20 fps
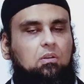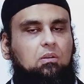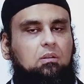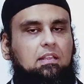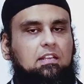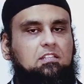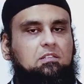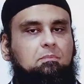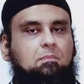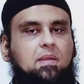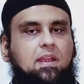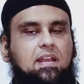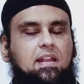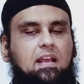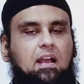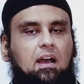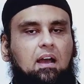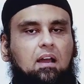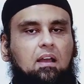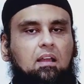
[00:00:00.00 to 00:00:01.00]
this
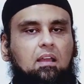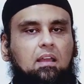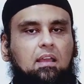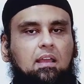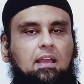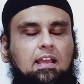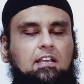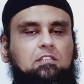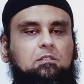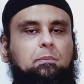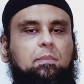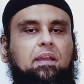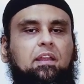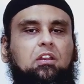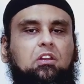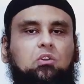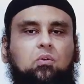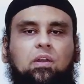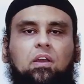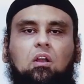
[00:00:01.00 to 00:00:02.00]
media has
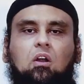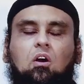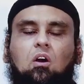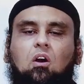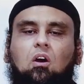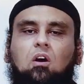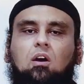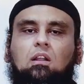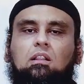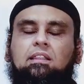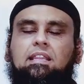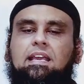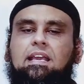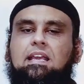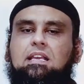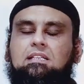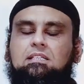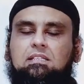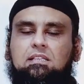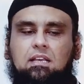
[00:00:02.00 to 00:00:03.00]
been doing all
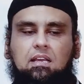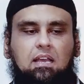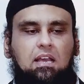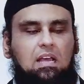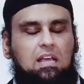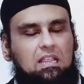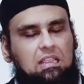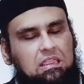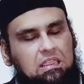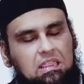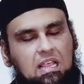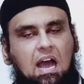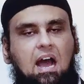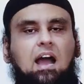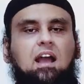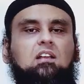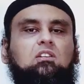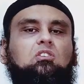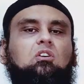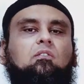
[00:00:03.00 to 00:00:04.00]
these
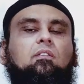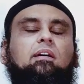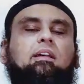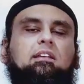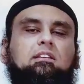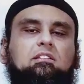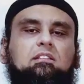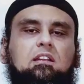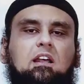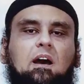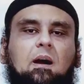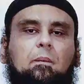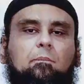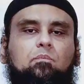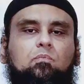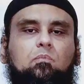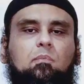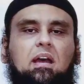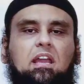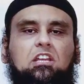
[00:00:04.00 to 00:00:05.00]
lies over
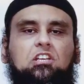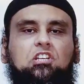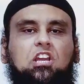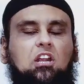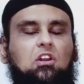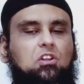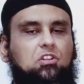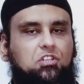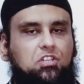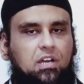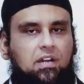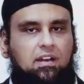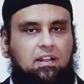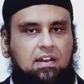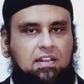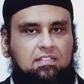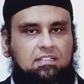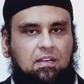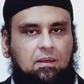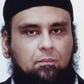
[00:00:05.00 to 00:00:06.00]
Islam by yellow
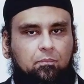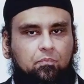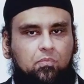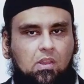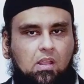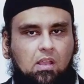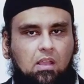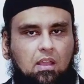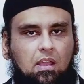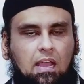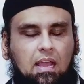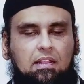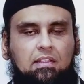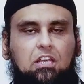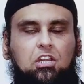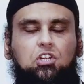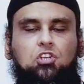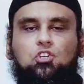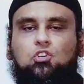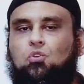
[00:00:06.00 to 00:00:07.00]
journalism and
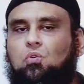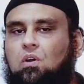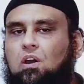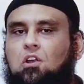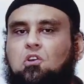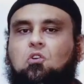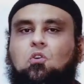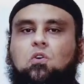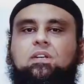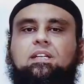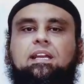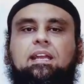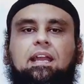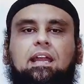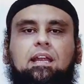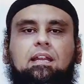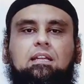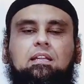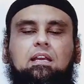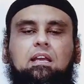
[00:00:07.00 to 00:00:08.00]
then sugarcoating
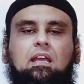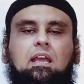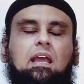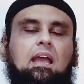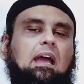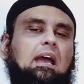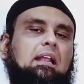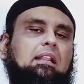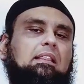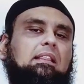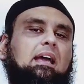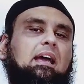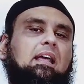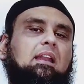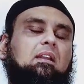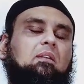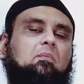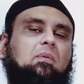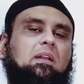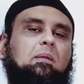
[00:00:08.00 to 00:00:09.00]
it. And
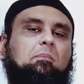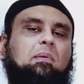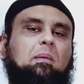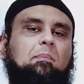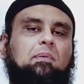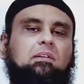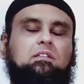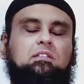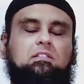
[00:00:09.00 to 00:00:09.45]
then when people